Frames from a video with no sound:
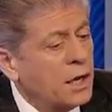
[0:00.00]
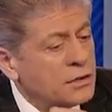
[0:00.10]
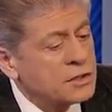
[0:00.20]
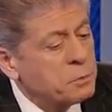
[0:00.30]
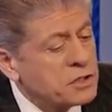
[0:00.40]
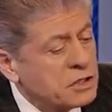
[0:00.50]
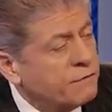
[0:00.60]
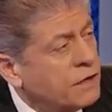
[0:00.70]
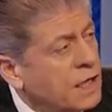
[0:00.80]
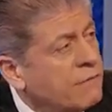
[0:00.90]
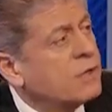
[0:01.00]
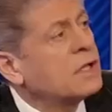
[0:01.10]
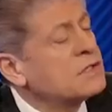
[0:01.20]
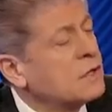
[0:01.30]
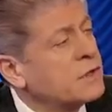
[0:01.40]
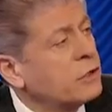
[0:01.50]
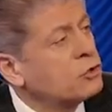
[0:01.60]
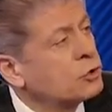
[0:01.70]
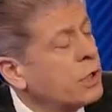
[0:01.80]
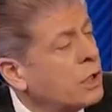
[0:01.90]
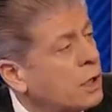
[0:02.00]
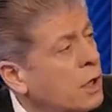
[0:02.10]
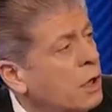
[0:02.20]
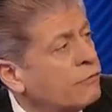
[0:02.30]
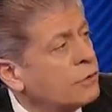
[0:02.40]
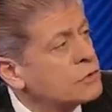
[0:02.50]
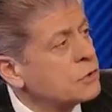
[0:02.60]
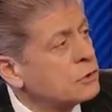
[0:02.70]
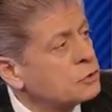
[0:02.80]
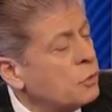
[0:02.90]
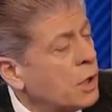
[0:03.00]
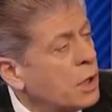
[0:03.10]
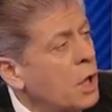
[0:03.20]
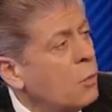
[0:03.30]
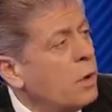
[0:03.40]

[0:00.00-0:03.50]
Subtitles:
specific evidence as a trigger for a search warrant.